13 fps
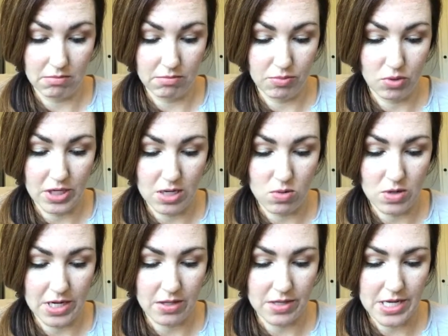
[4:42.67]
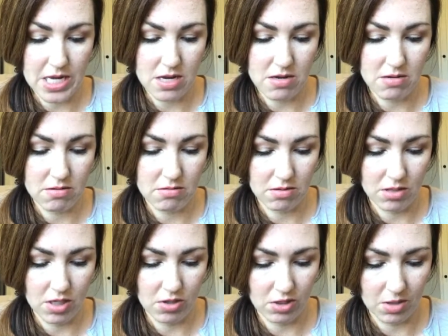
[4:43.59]
pretty quickly,
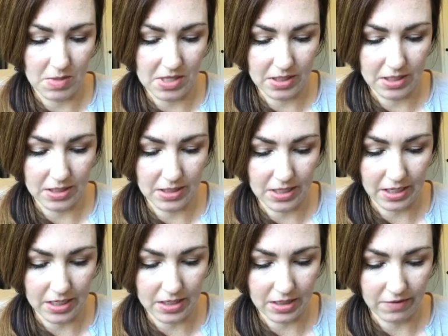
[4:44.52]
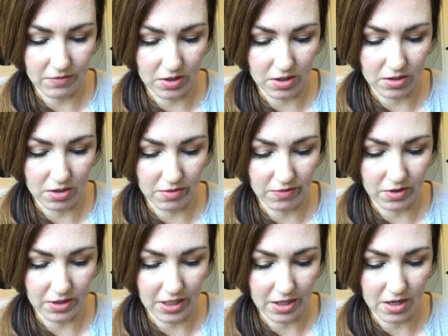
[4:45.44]
usually about 10 seconds after you do your
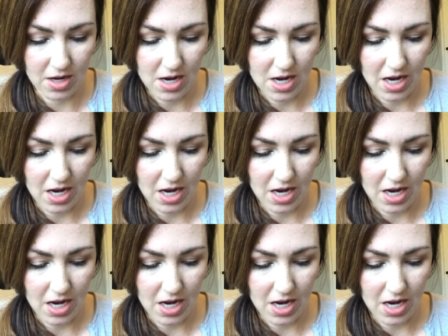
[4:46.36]
first layer,